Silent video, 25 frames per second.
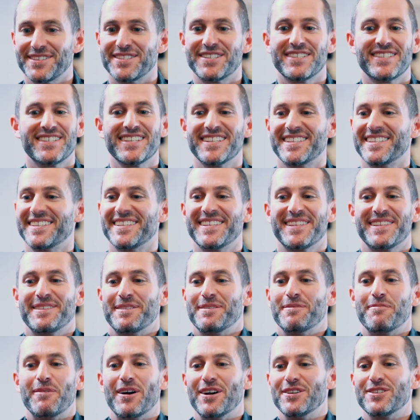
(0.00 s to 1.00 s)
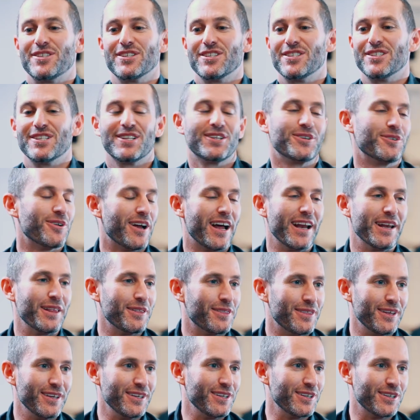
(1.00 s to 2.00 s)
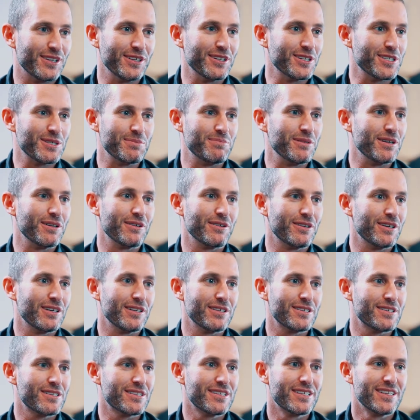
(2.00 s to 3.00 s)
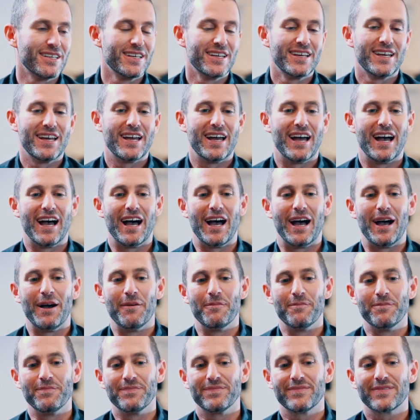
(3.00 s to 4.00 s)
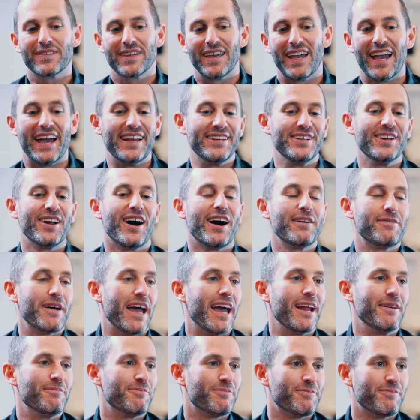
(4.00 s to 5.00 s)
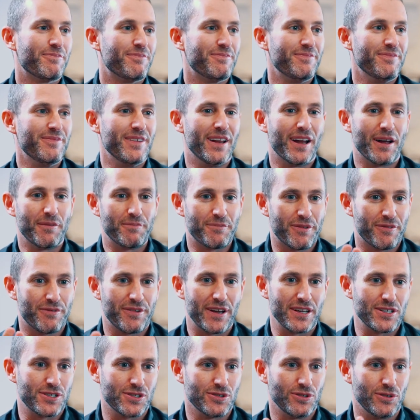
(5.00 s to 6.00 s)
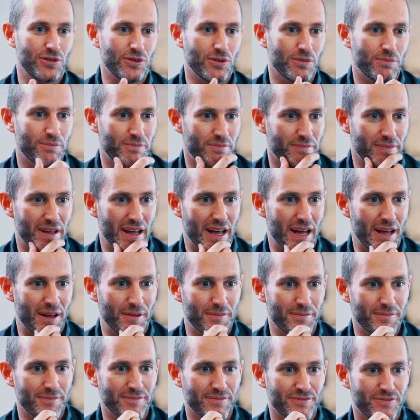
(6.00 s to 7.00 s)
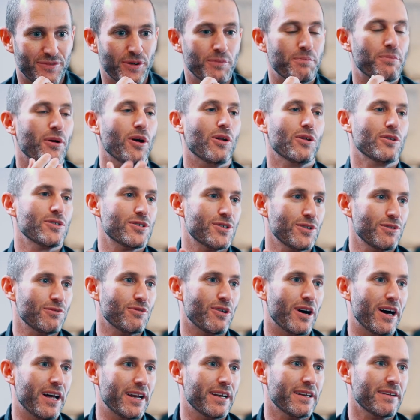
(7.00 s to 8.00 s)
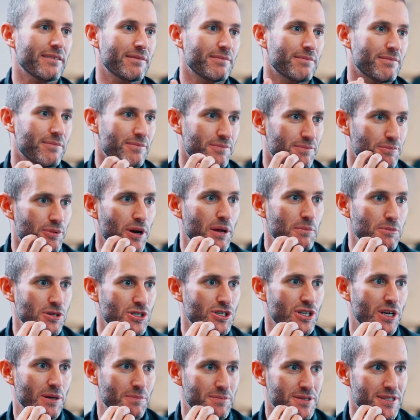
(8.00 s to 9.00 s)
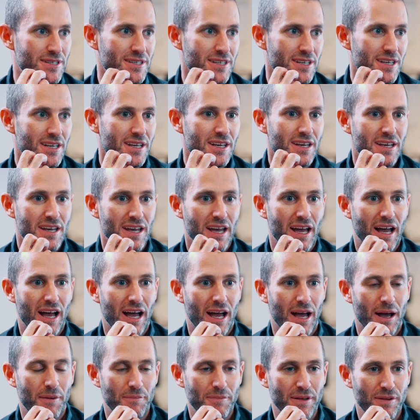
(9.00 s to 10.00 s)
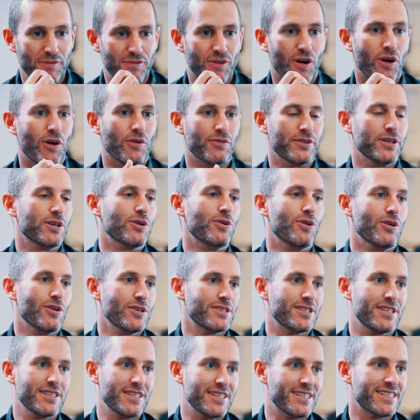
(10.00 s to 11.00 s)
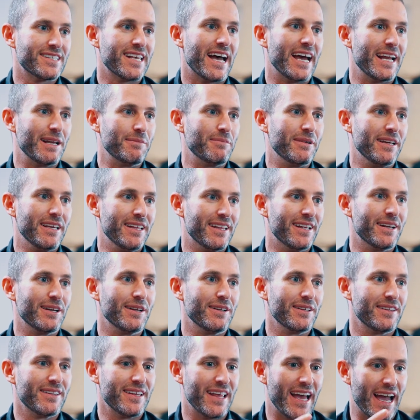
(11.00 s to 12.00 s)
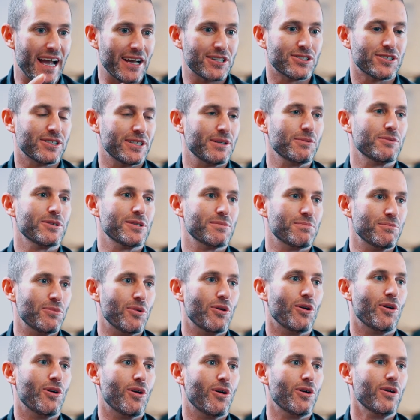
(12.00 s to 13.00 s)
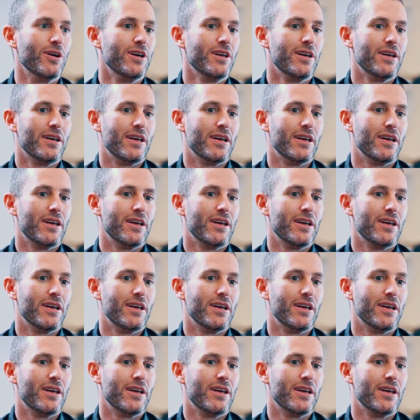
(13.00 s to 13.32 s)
It's just the most exhilarating thing you can experience. I've had, professional footballers who have won premierships involved in horses and say to me that it actually was more